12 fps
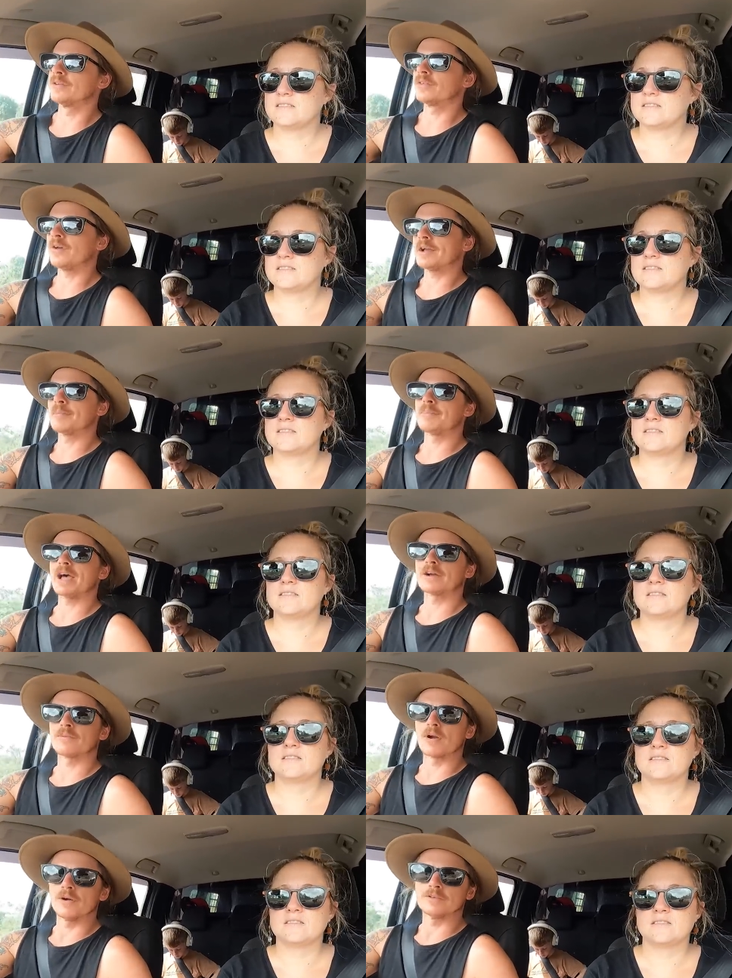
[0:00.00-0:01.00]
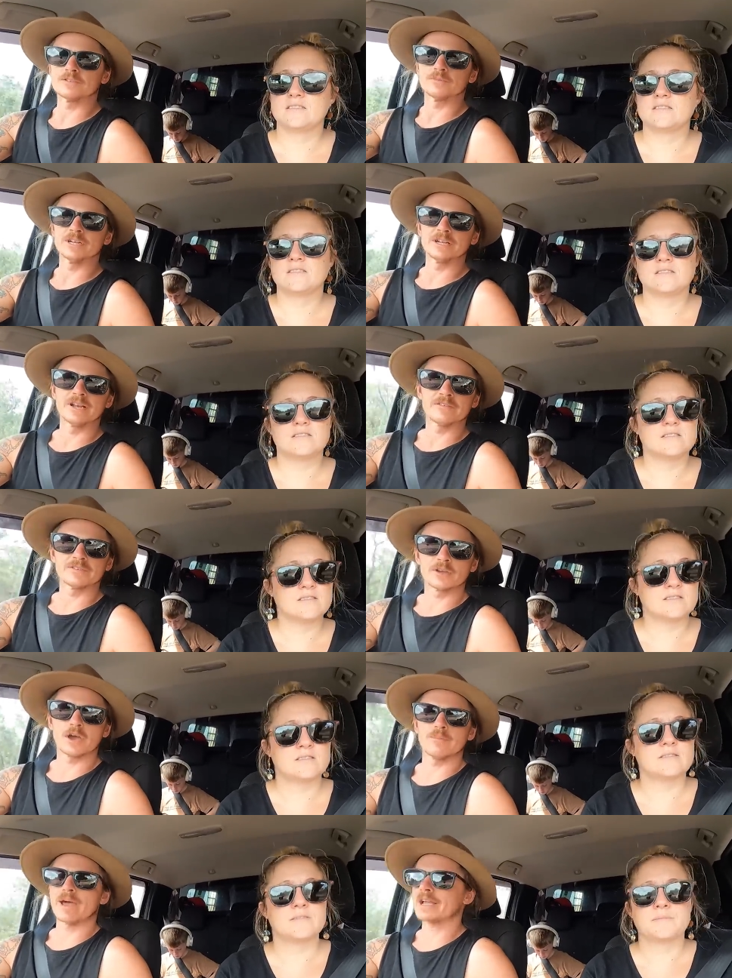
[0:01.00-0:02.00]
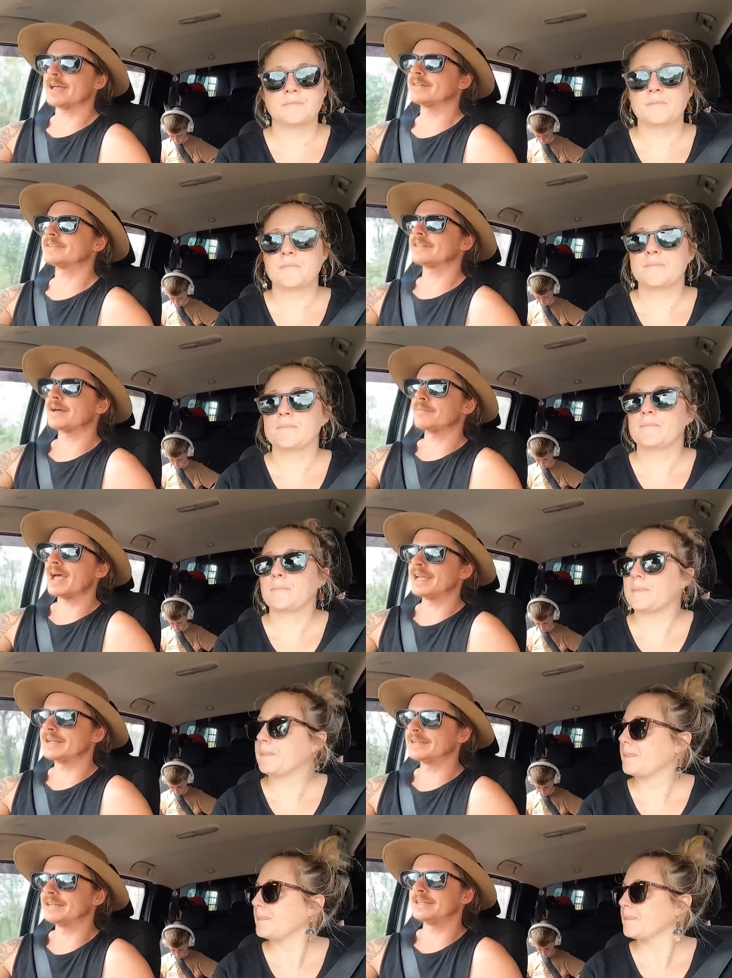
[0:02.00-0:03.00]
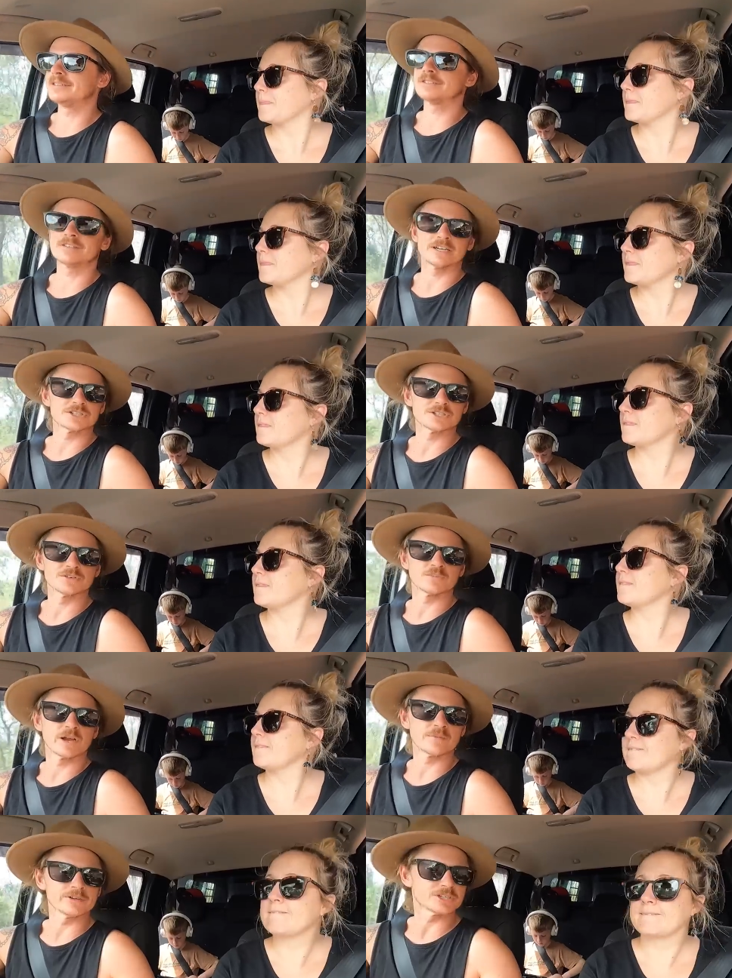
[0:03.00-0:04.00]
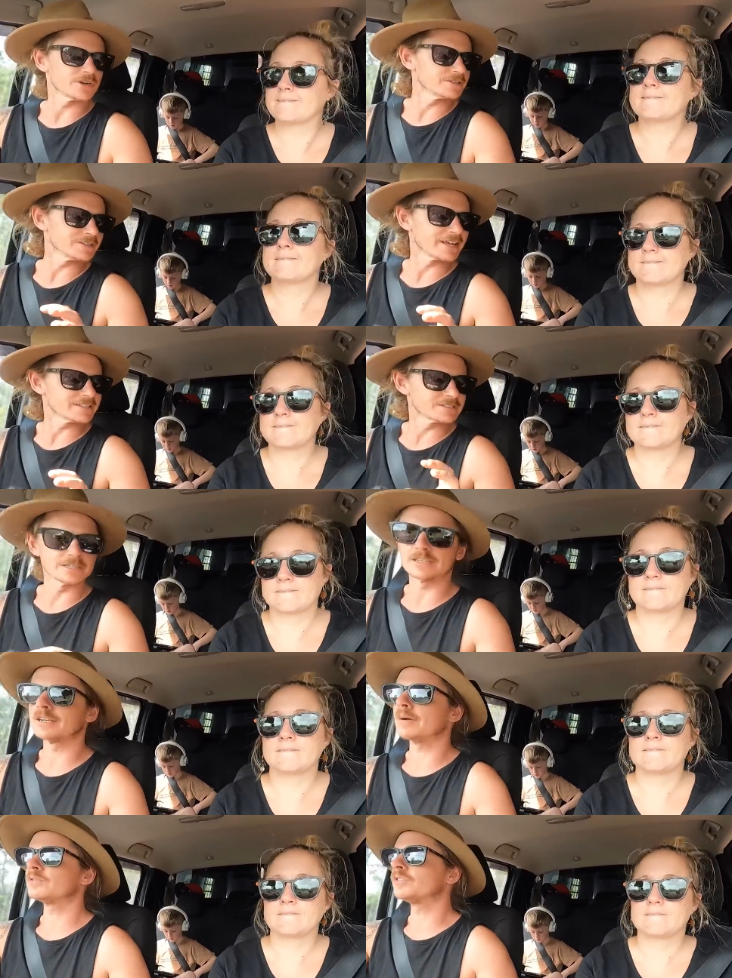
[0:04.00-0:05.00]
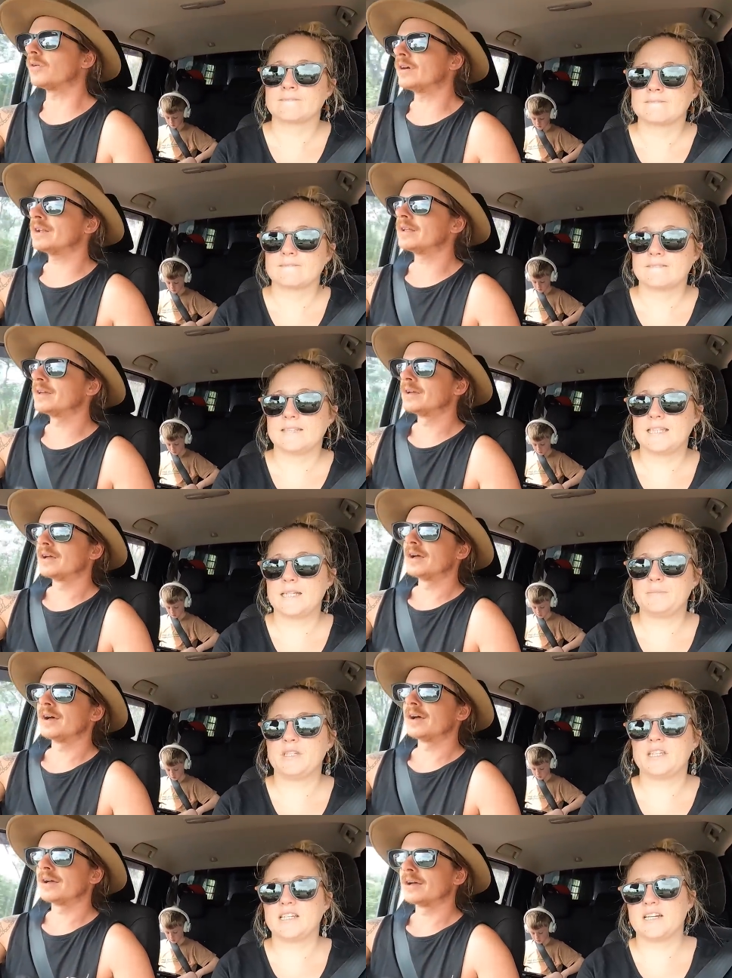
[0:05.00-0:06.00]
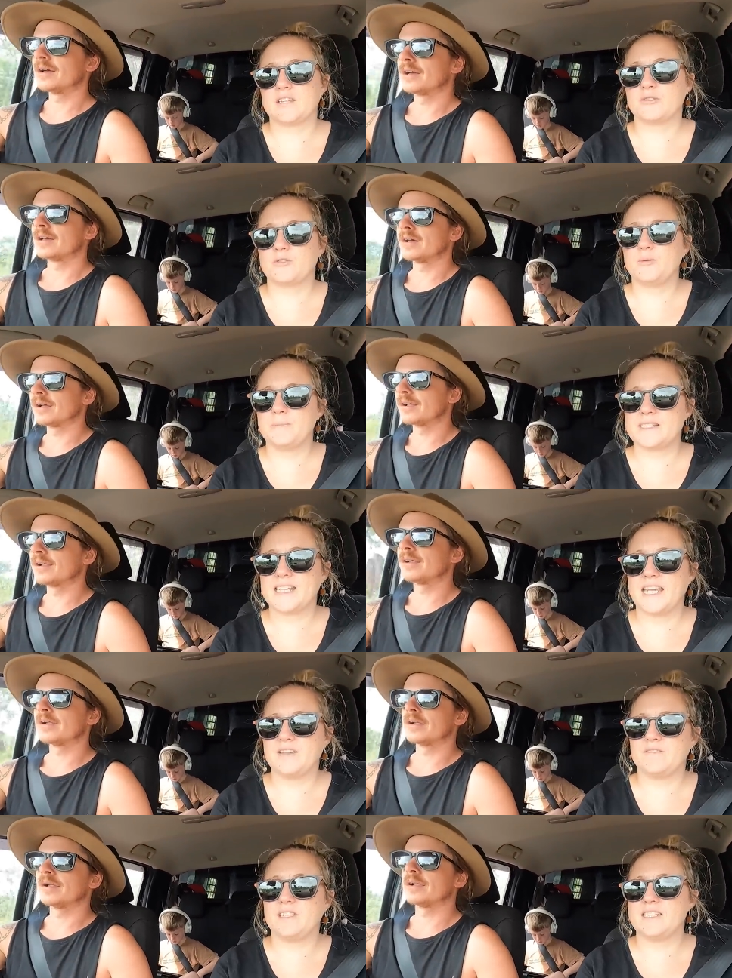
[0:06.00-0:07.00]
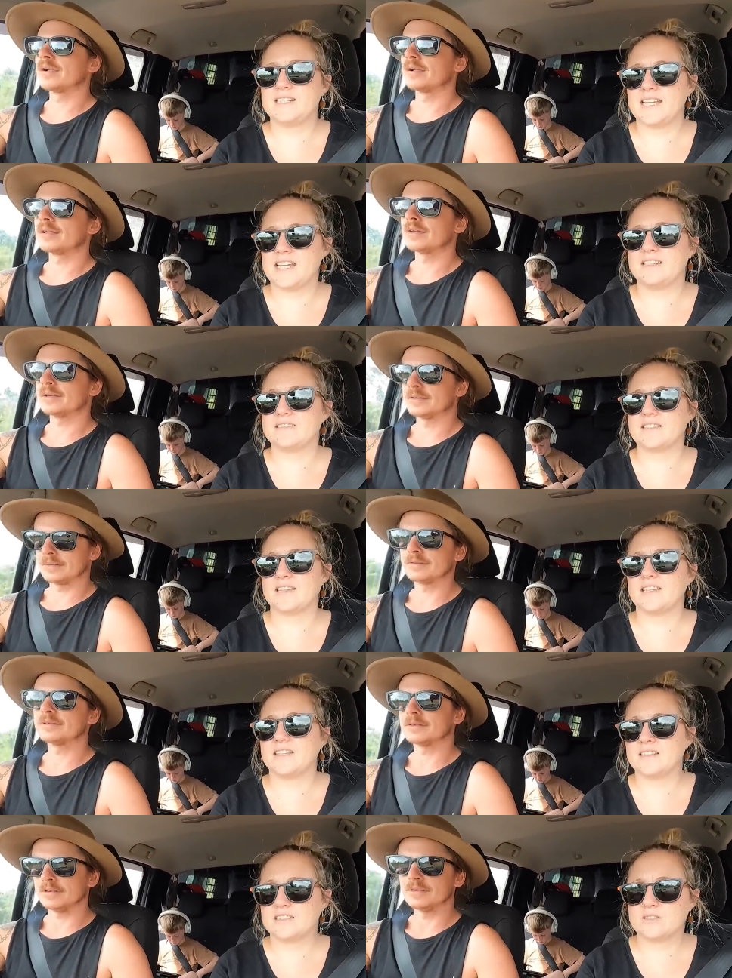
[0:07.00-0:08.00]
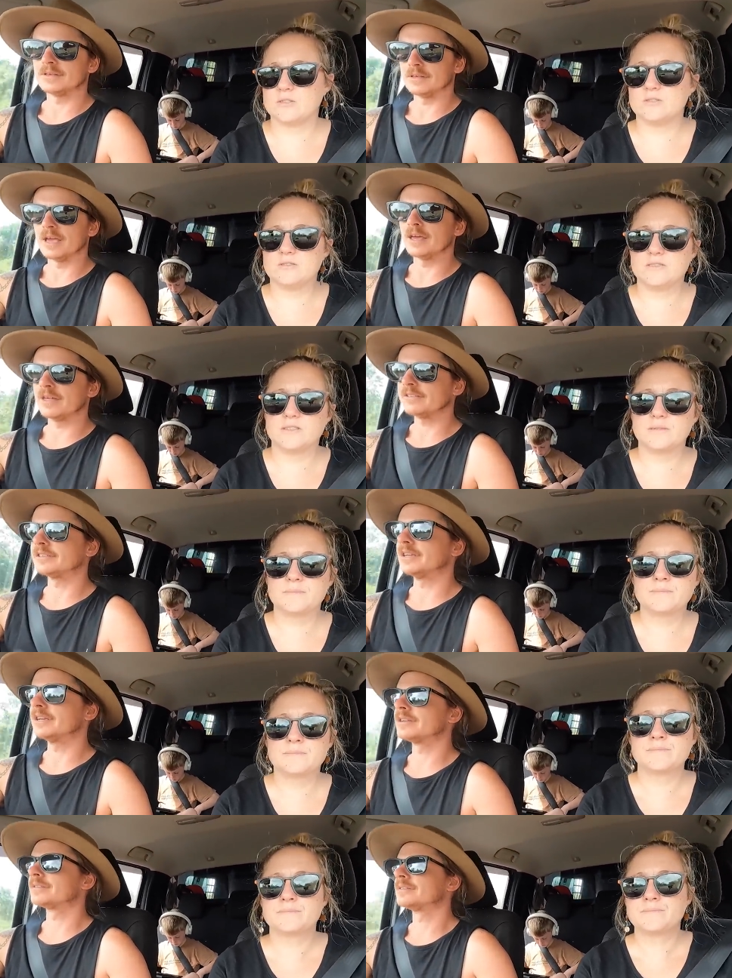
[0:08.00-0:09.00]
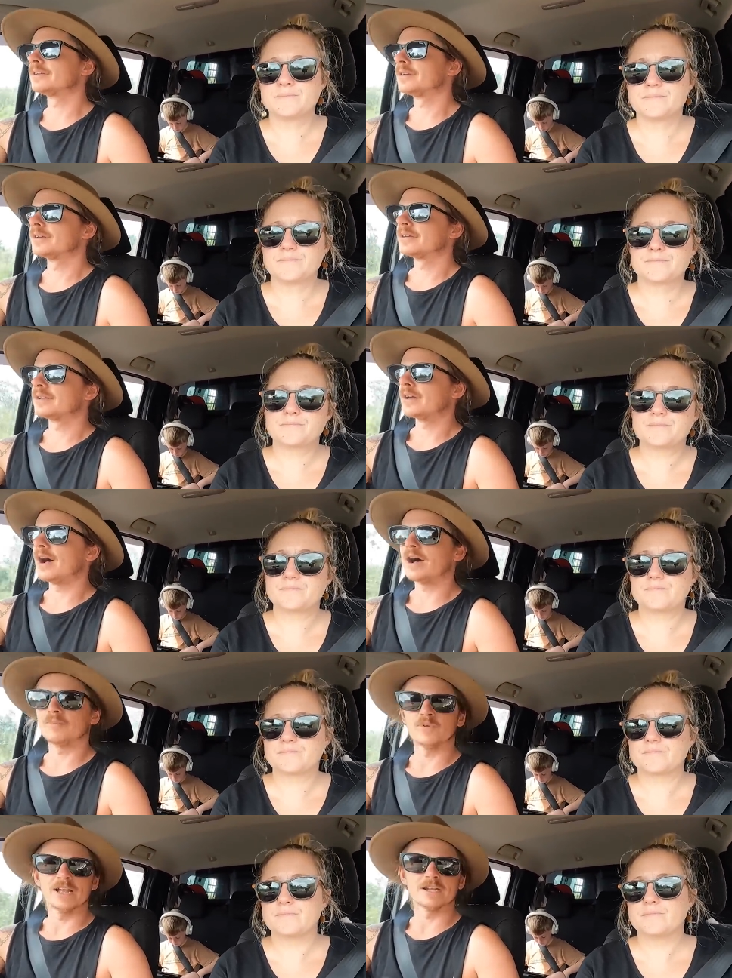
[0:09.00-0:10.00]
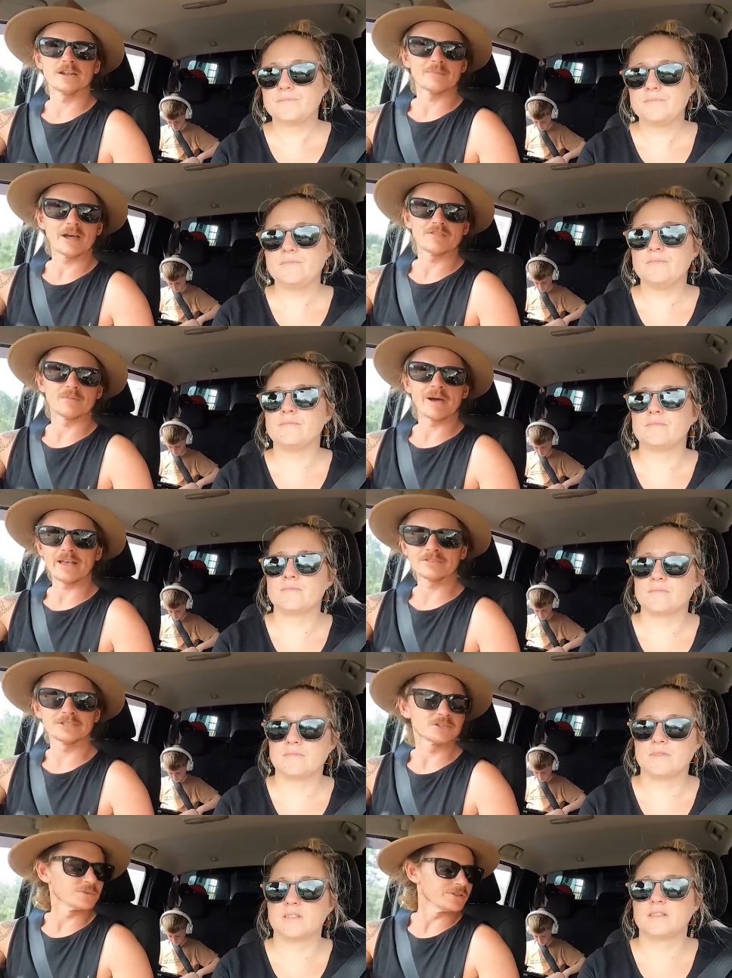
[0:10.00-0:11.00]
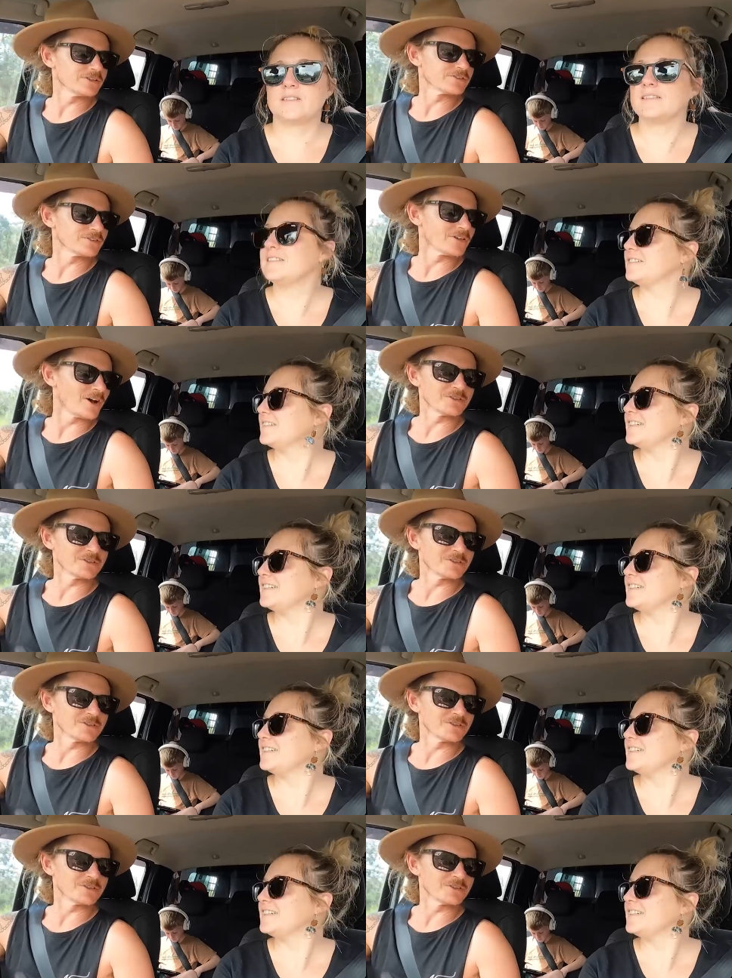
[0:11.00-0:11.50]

Speaker 1: there was like a back road, so we didn't have to go back out to that main intersection where we showed you that stick it up sign.
Speaker 2: Yep, you can cut through Batavia Downs, I think it's called. Yeah,
Speaker 1: that's it. Um, we ended up having a passenger with us for the